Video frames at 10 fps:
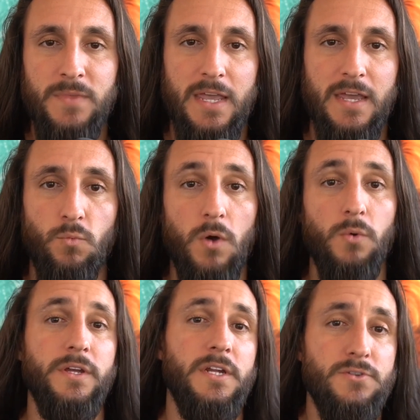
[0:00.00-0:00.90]
and what
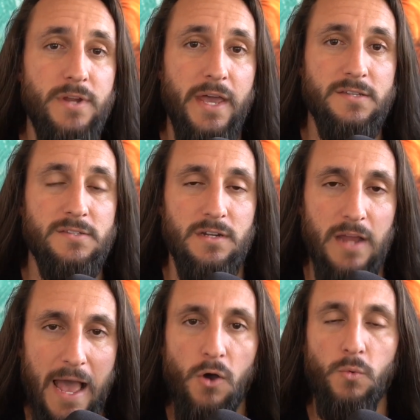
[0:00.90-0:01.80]
we're going to do next and
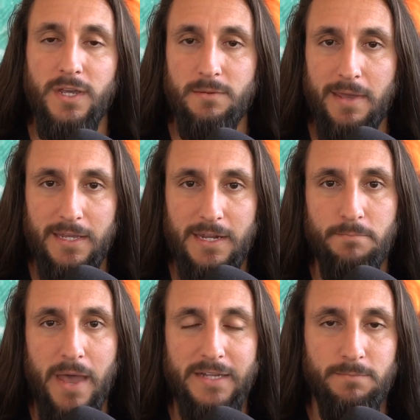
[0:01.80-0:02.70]
how we can make an
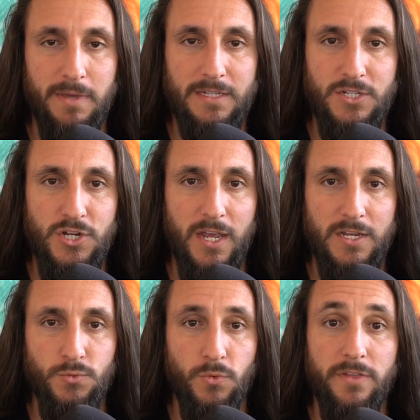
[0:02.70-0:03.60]
impact and make a
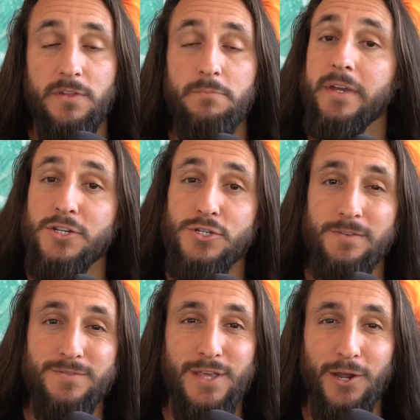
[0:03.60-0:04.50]
change with the big
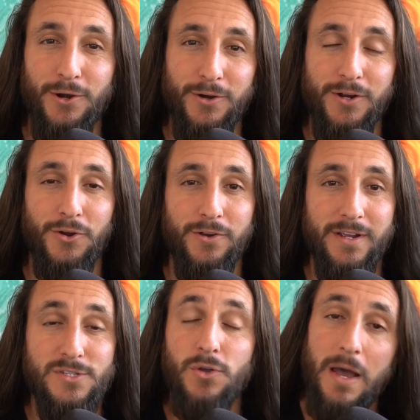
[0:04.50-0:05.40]
shifts that are occurring.
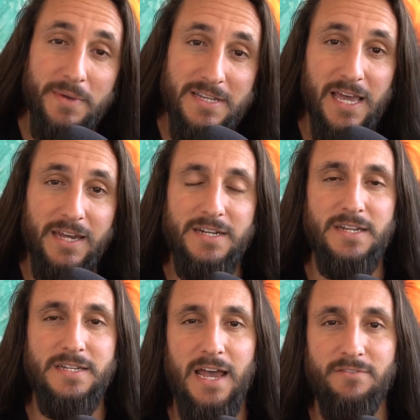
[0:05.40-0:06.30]
So I'm excited
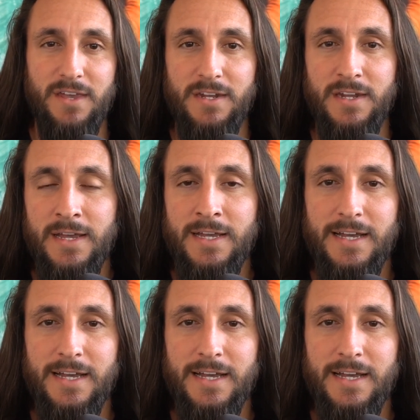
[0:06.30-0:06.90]
to dive in.